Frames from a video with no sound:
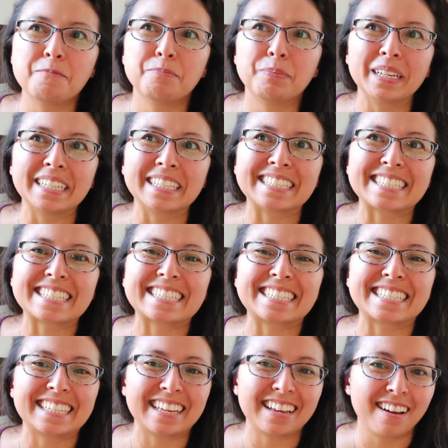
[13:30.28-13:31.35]
But
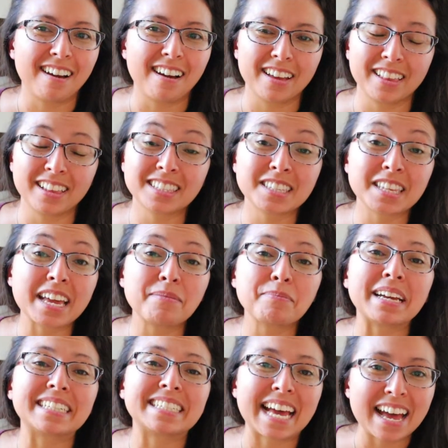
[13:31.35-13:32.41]
that's like
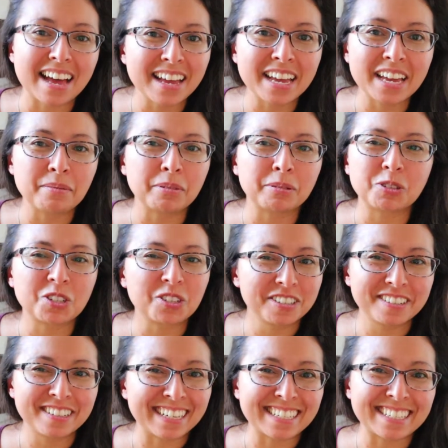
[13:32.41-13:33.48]
my time. I'm sure
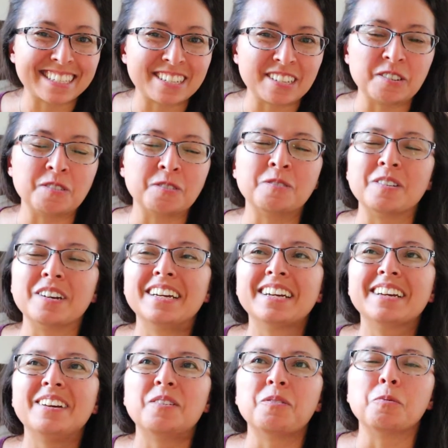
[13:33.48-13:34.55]
you guys know
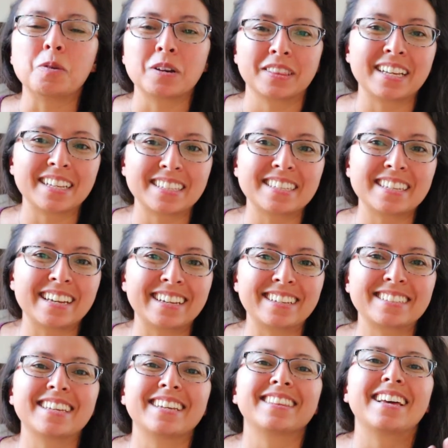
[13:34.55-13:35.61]
what that's like.
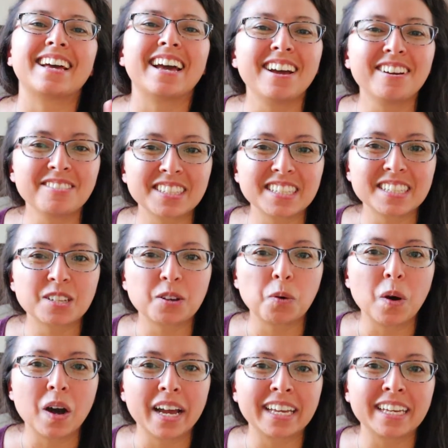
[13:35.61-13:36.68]
It's like the house is
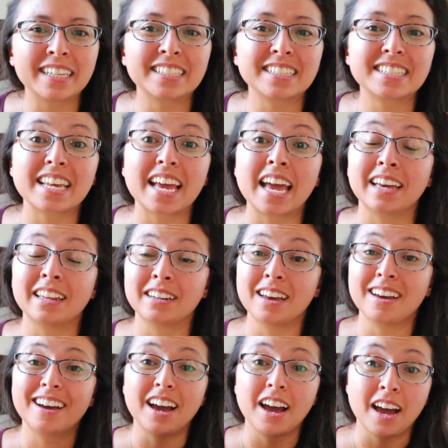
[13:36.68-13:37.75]
quiet, and
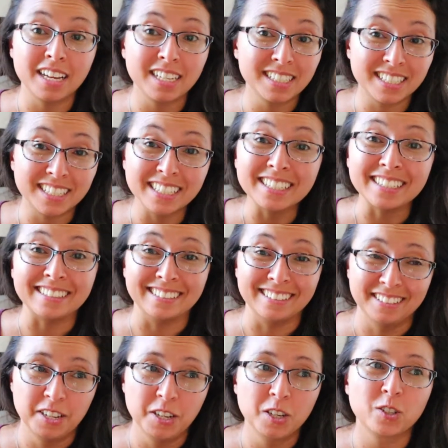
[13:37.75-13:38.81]
I did
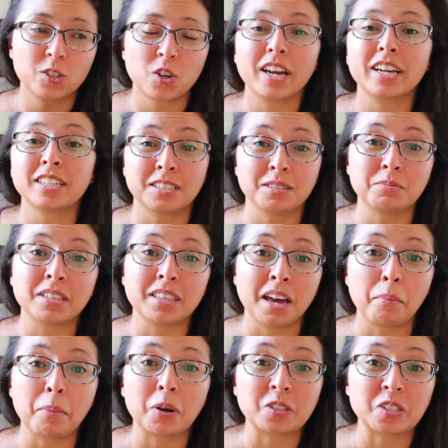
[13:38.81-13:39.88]
try to be
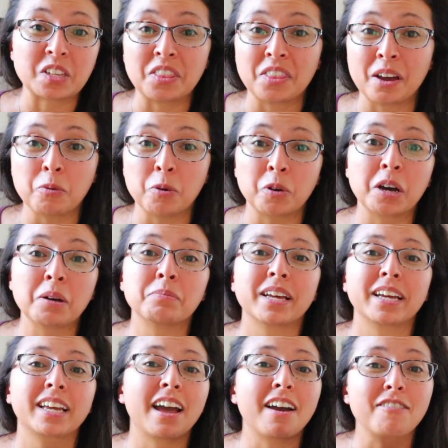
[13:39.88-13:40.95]
that person that woke up
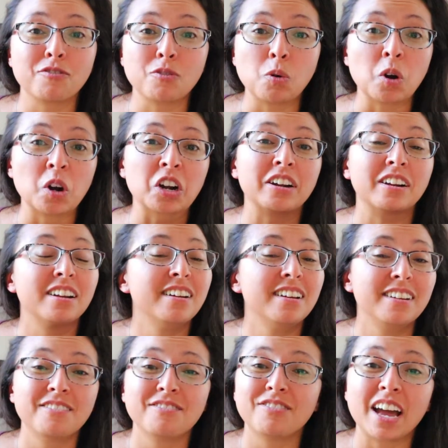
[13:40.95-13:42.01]
like at 4,
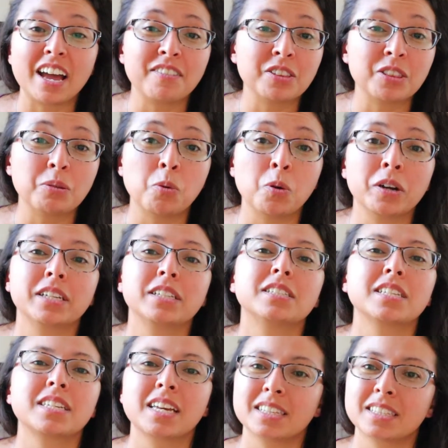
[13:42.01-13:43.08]
5 in the morning
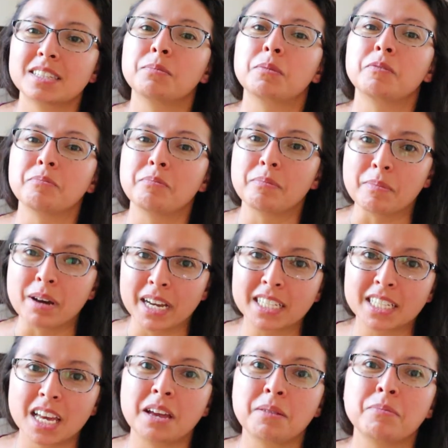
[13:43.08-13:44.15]
to get some of my
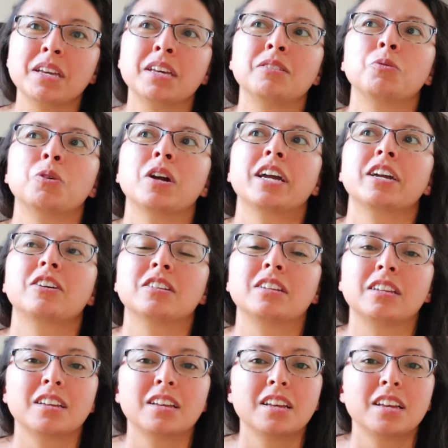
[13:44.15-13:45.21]
time in, where I could,